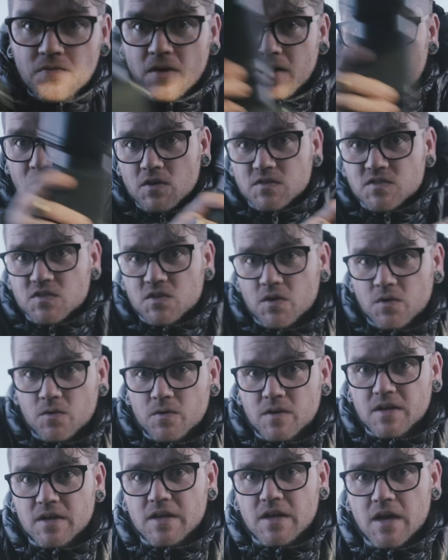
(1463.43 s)
I've also
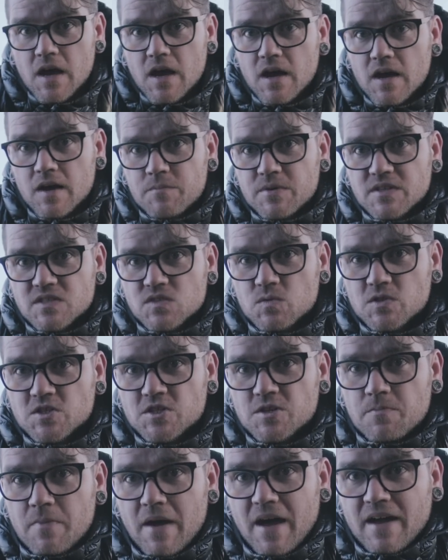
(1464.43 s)
been
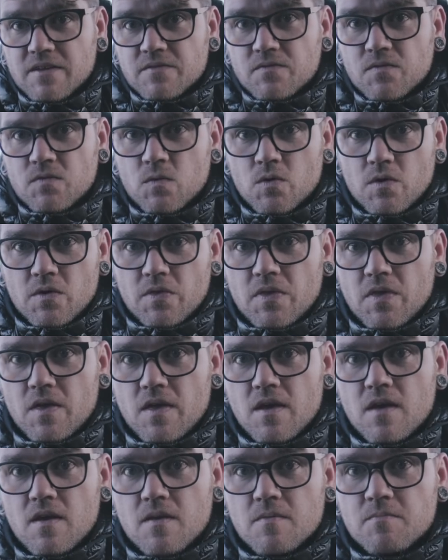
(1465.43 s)
switching back and forth
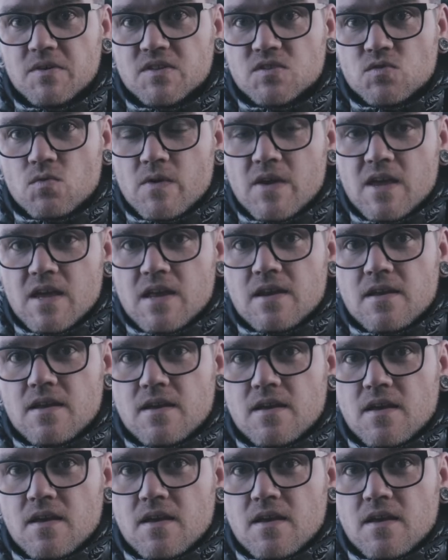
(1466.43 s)
between